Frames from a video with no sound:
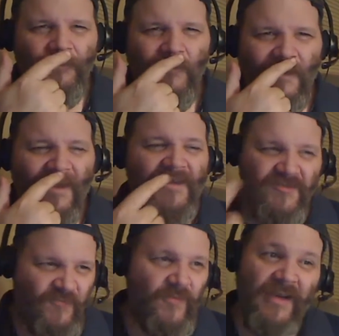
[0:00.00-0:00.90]

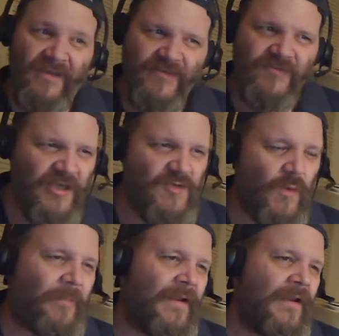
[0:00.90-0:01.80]
Because it's fresh
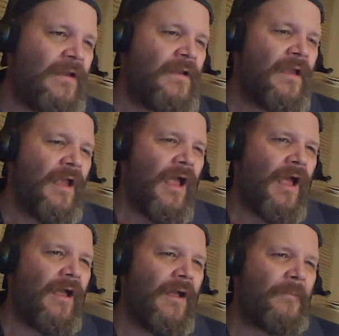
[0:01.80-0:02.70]
webbing.
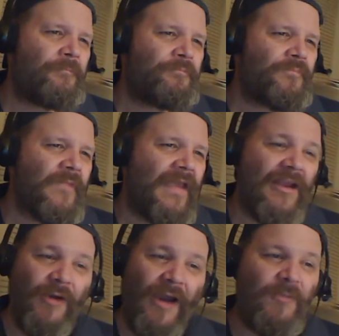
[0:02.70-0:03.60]
And he
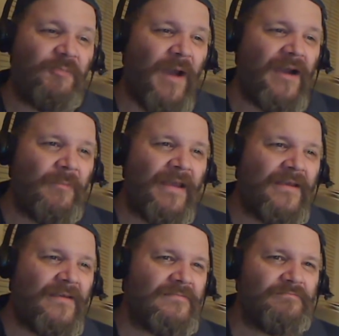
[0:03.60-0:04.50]
grabs
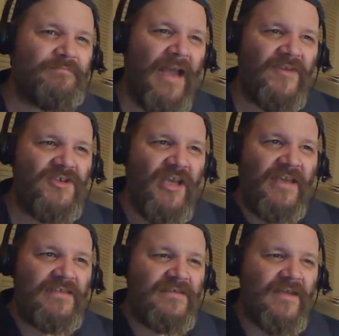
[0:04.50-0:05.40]
Spider-Man by the
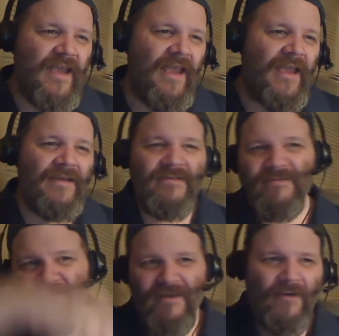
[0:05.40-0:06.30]
chest and,
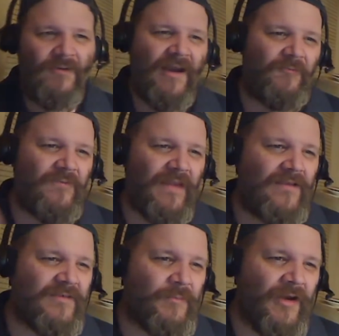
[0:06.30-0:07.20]
you know, kind of
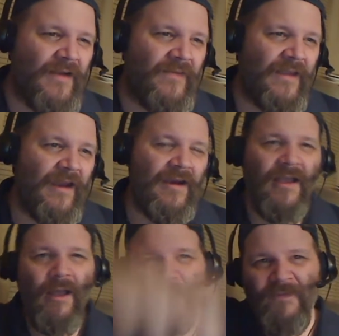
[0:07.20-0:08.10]
flails him around in the air,
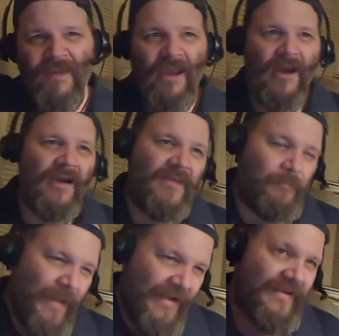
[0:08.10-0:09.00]
up in the air, and
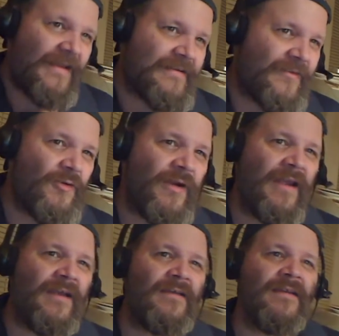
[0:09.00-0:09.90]
then back down to the
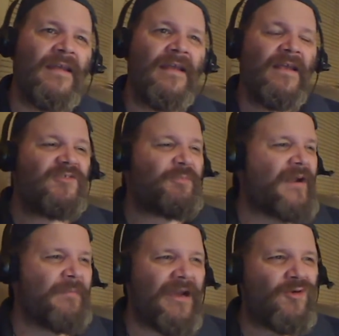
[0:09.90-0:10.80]
ground.
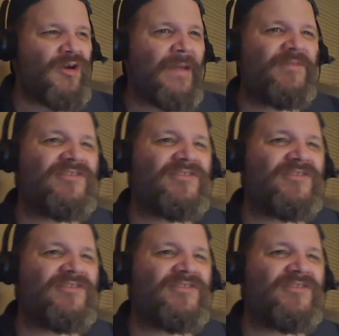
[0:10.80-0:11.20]
Spider-Man grabs